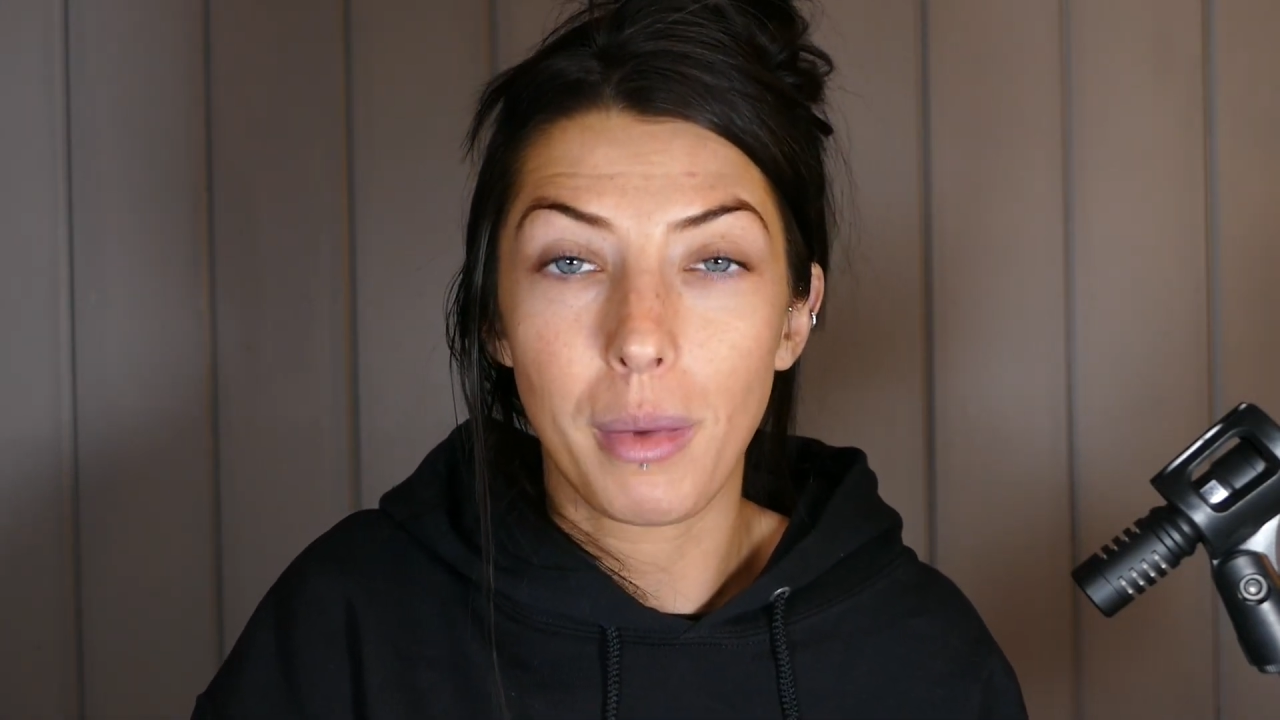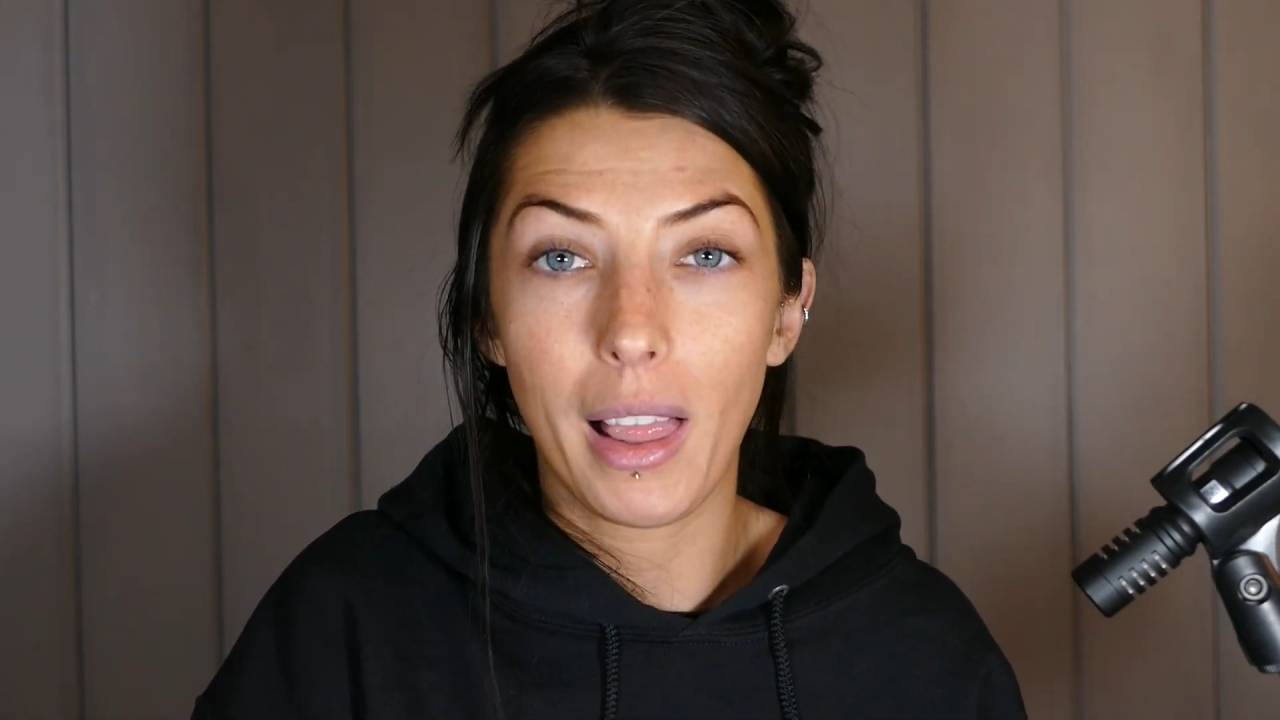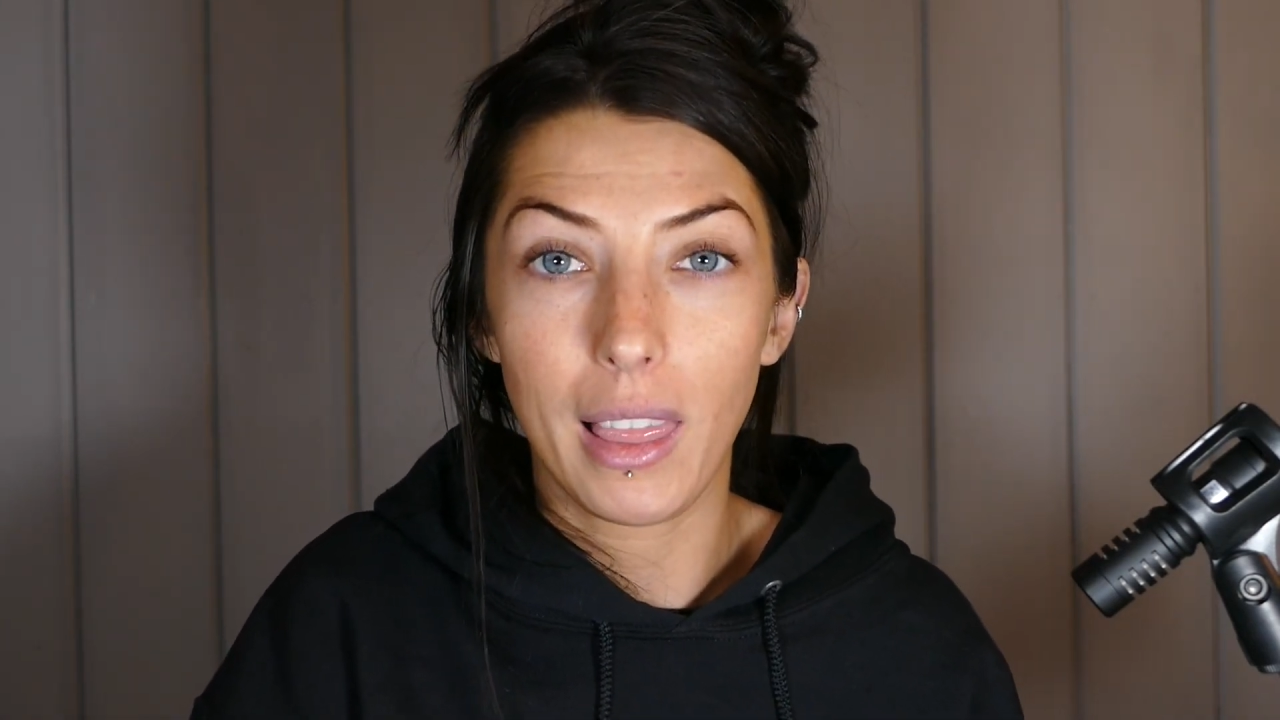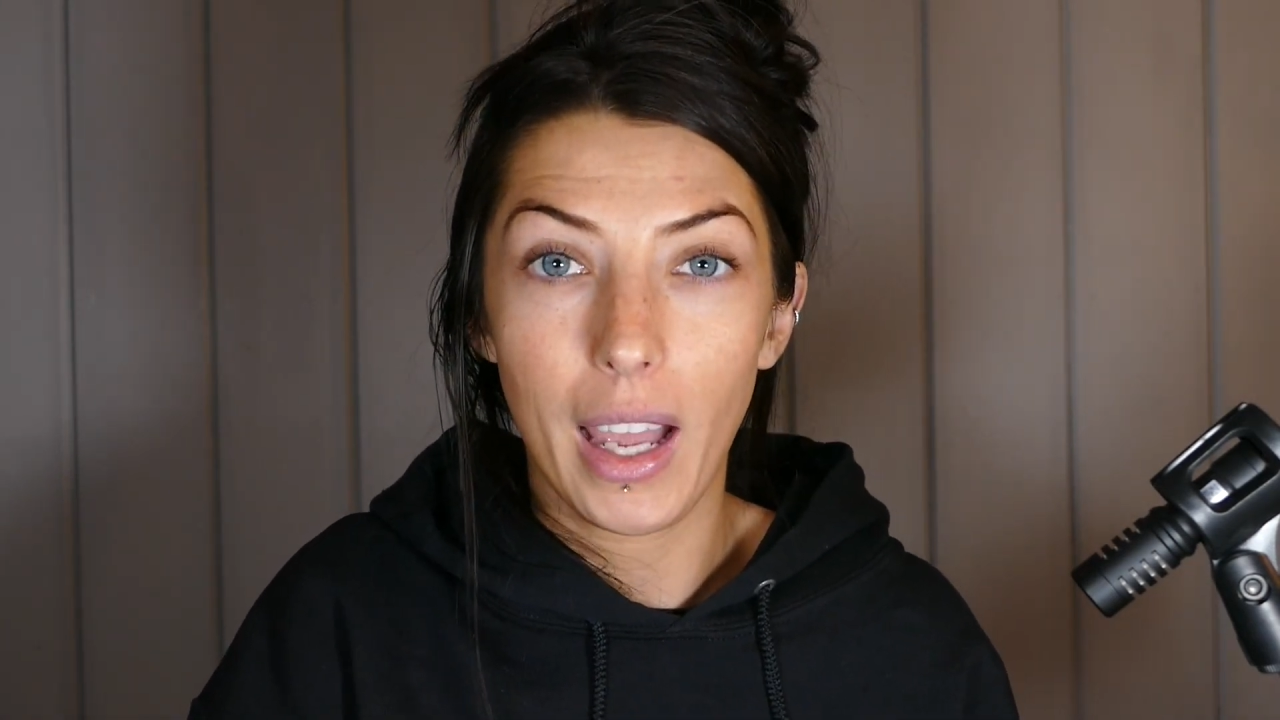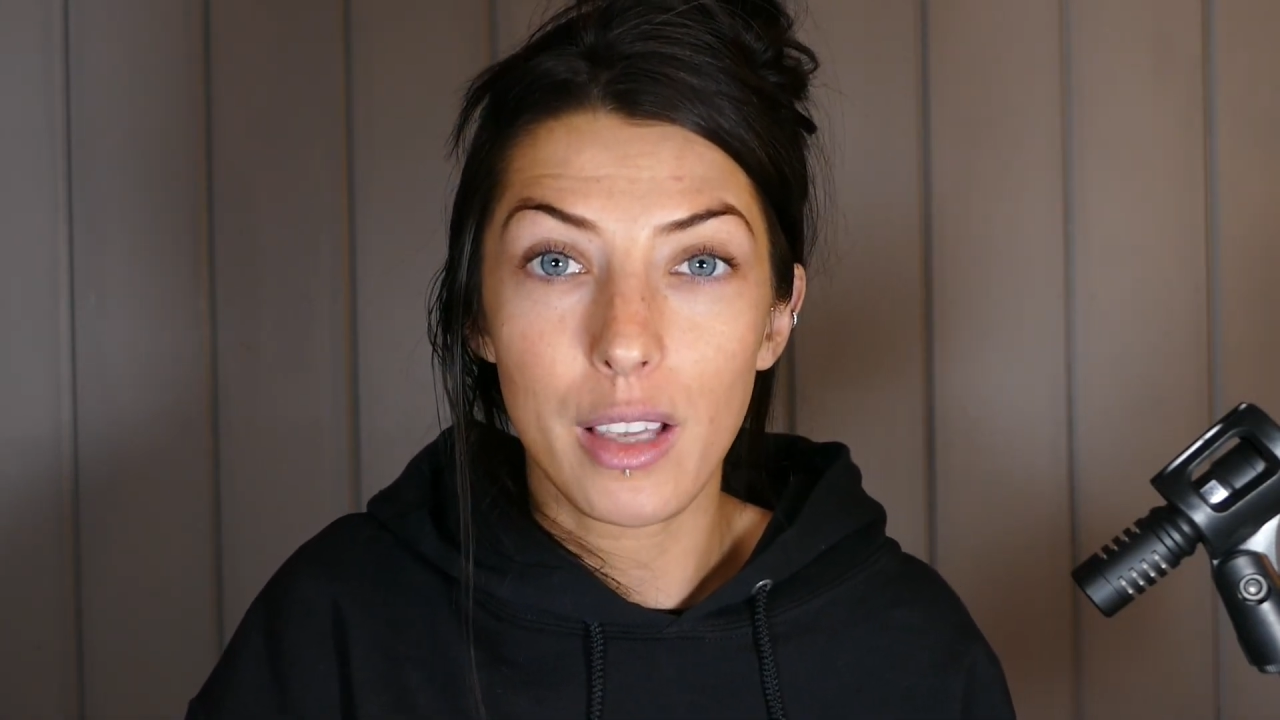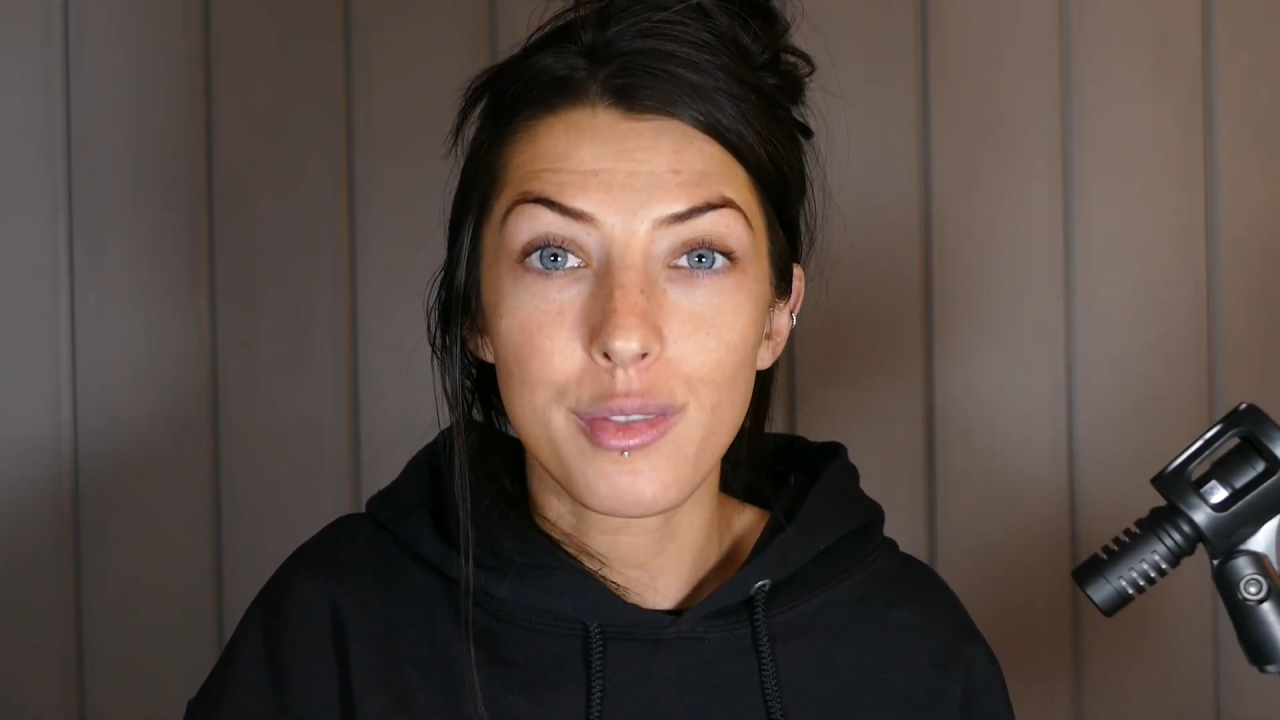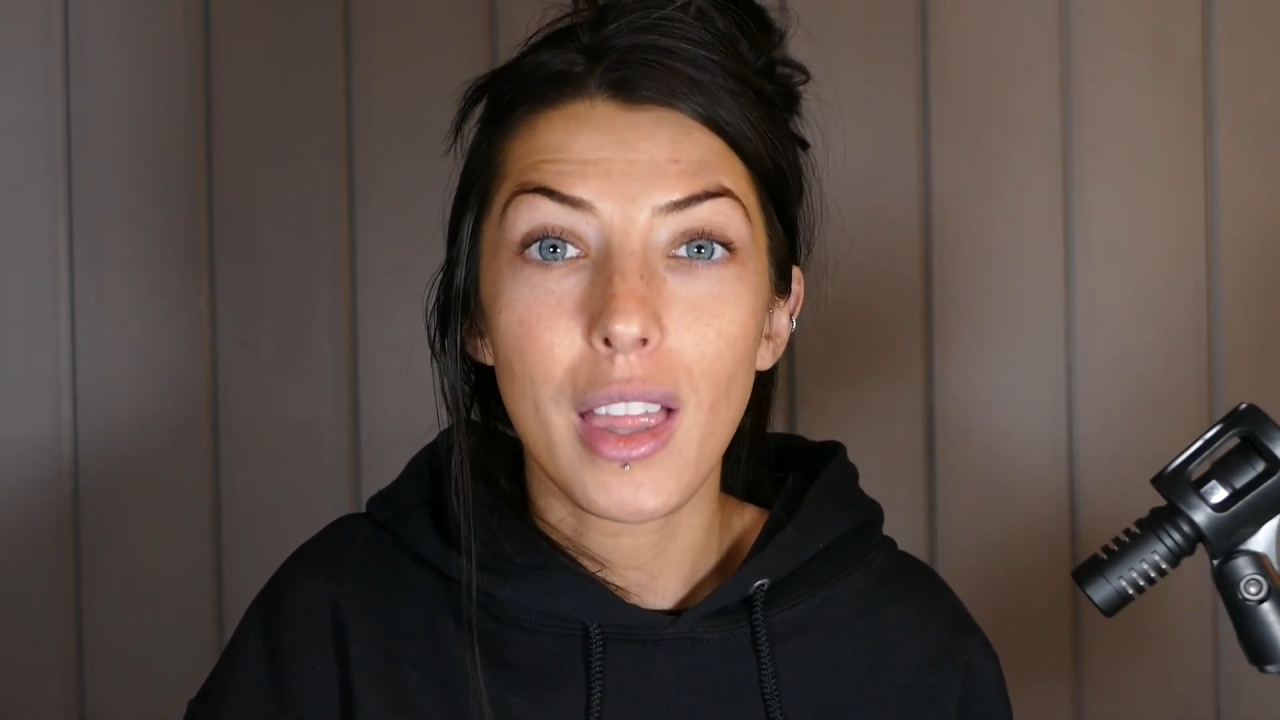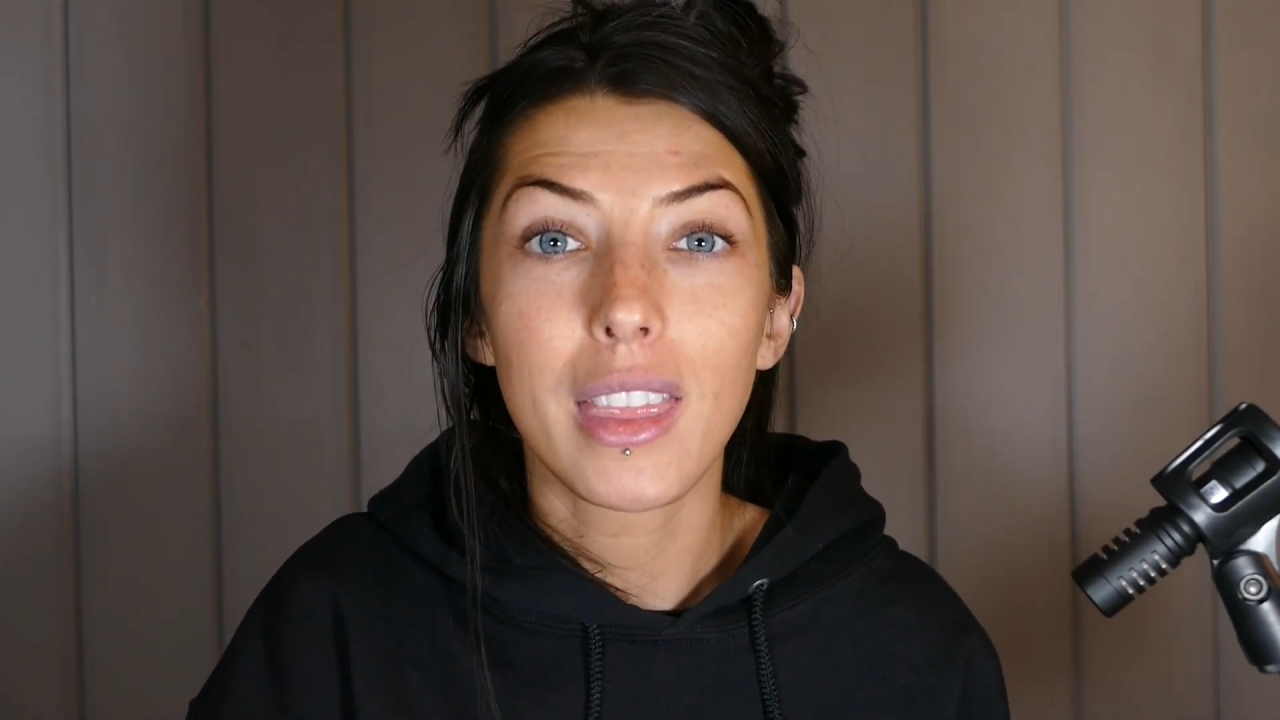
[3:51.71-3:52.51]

my life